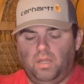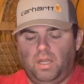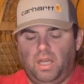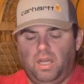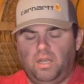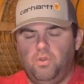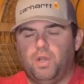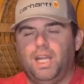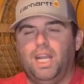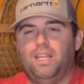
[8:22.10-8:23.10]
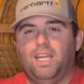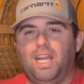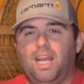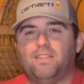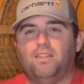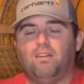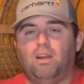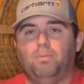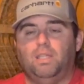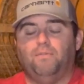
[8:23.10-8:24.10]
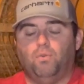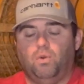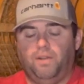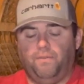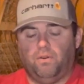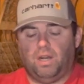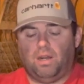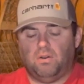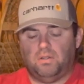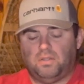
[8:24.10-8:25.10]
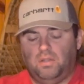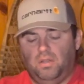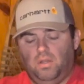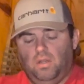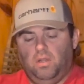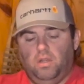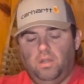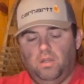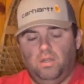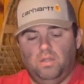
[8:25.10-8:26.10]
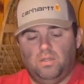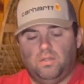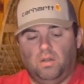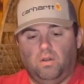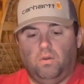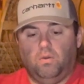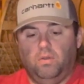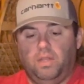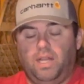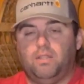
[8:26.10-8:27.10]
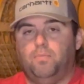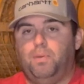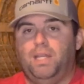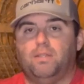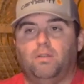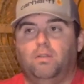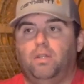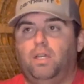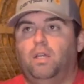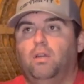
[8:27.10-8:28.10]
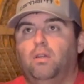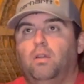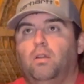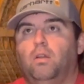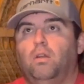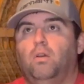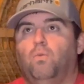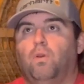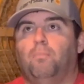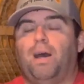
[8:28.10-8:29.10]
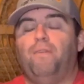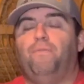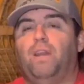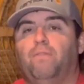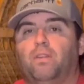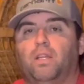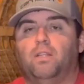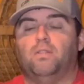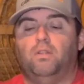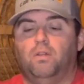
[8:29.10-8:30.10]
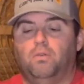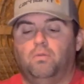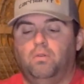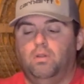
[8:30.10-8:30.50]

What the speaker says: And you can get the gas there, I believe, 24 hours. So that's basically one of my favorite things to do.